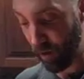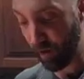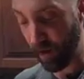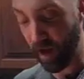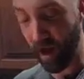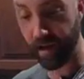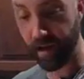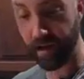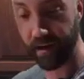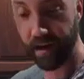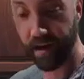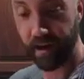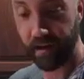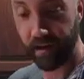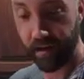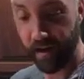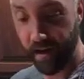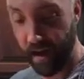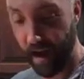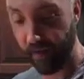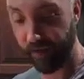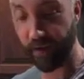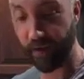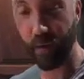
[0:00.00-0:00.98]
it on there.
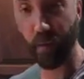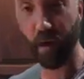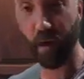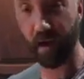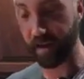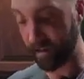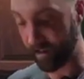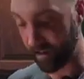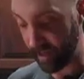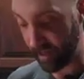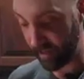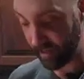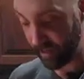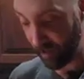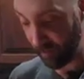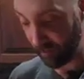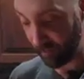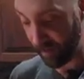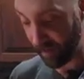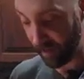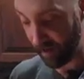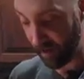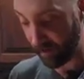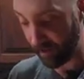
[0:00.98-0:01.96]
If you want to see
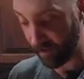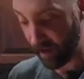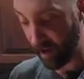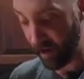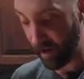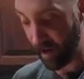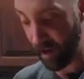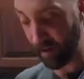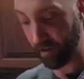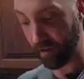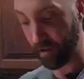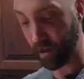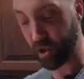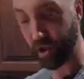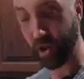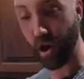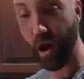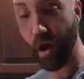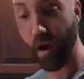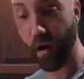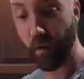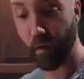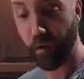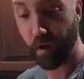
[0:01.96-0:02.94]
something done on the
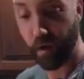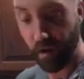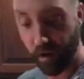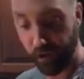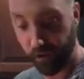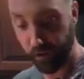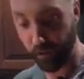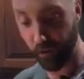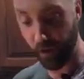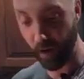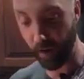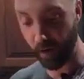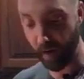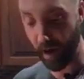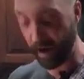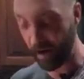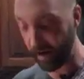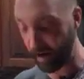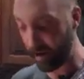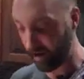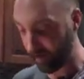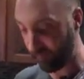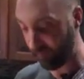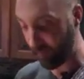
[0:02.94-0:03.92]
show, throw it
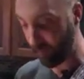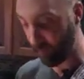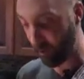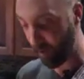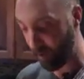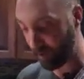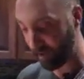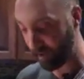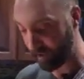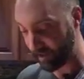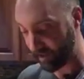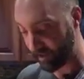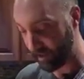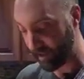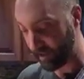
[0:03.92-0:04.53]
on there. If you want me